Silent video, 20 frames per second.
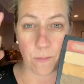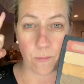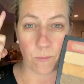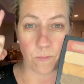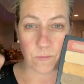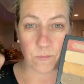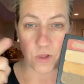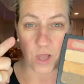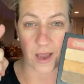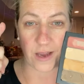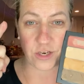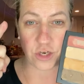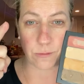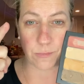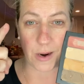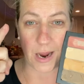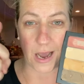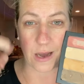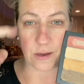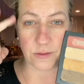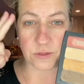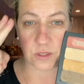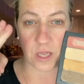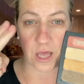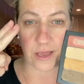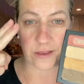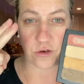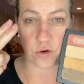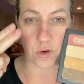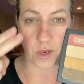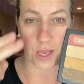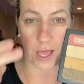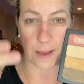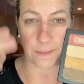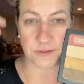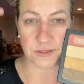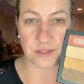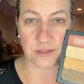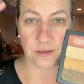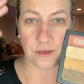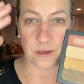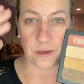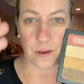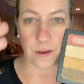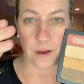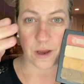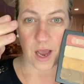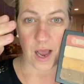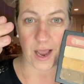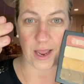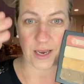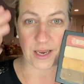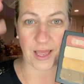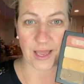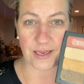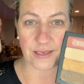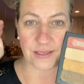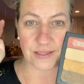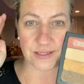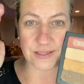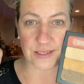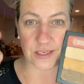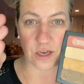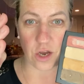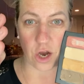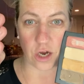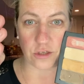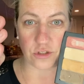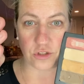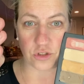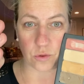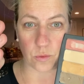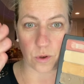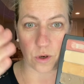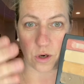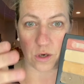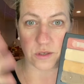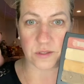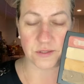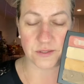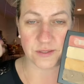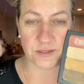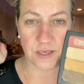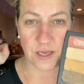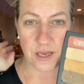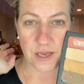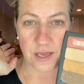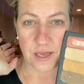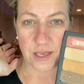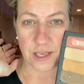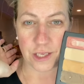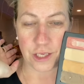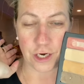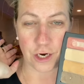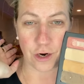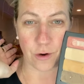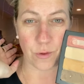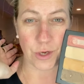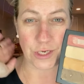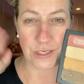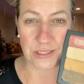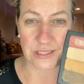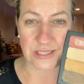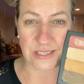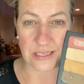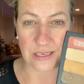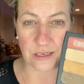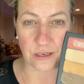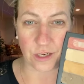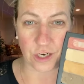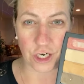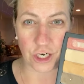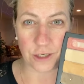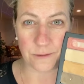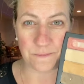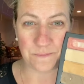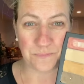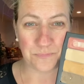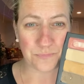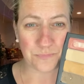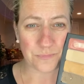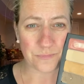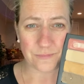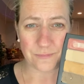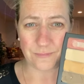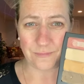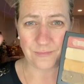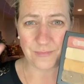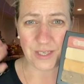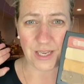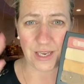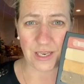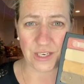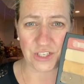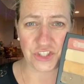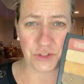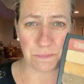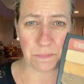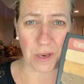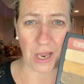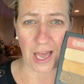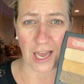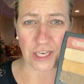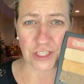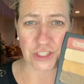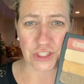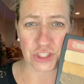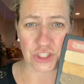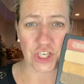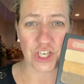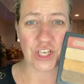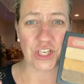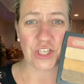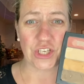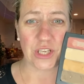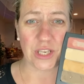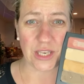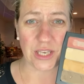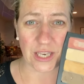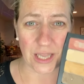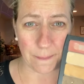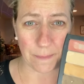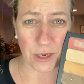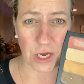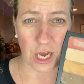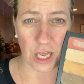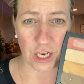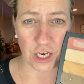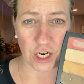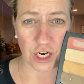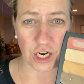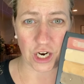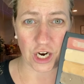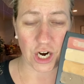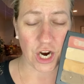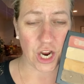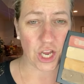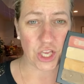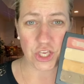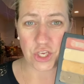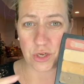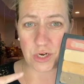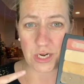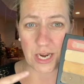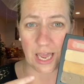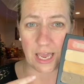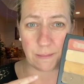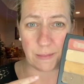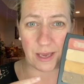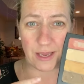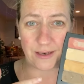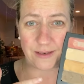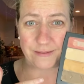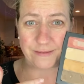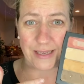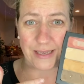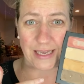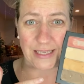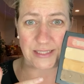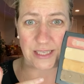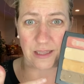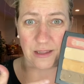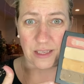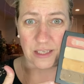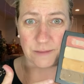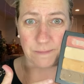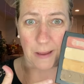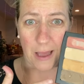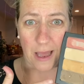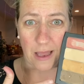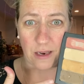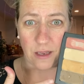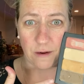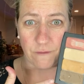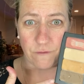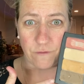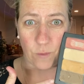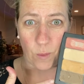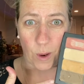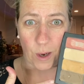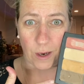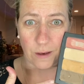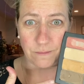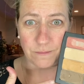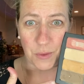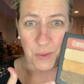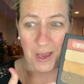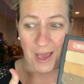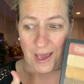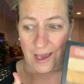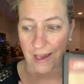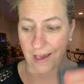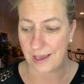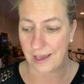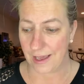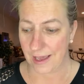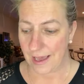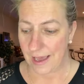Line your brows, line your lips, highlights, contours, you know, concealer, blush, lip color, you name it. It's in this palette of 4. Okay.